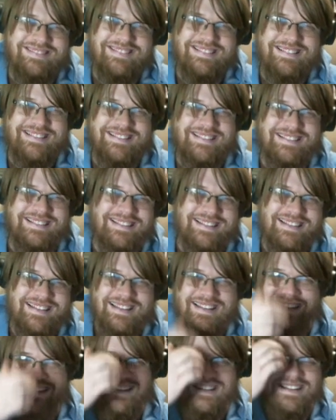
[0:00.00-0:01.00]

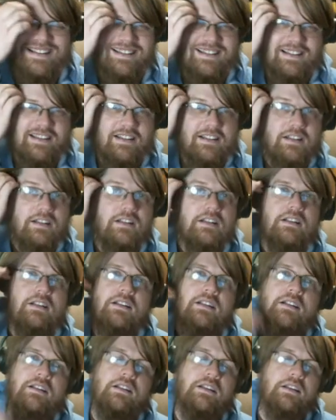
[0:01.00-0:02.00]

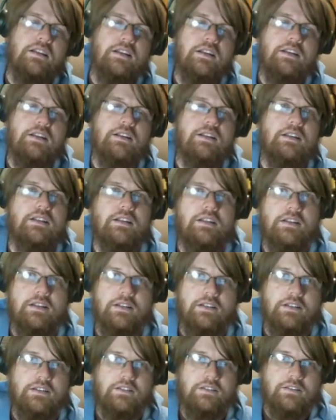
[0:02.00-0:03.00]

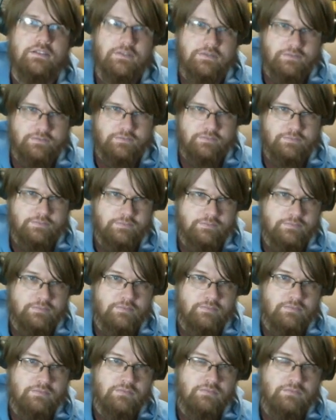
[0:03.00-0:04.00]

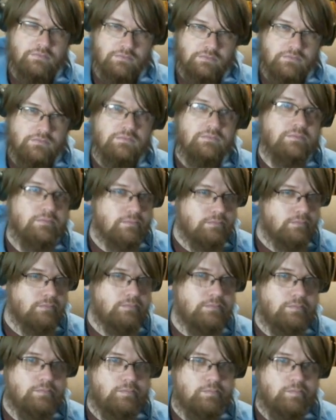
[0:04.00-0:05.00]

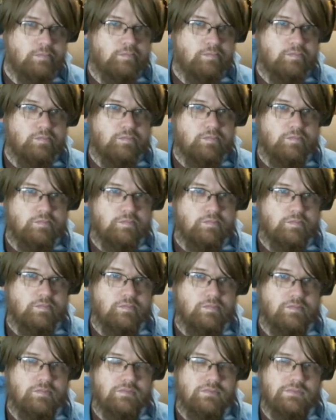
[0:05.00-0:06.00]

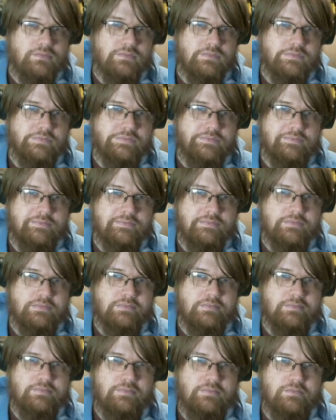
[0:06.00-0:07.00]

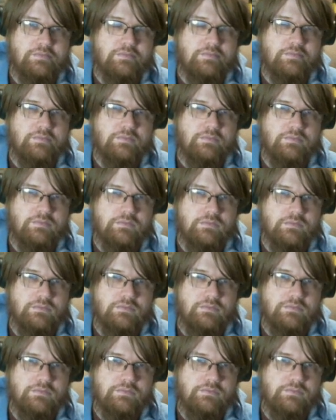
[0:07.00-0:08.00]
(not speaking)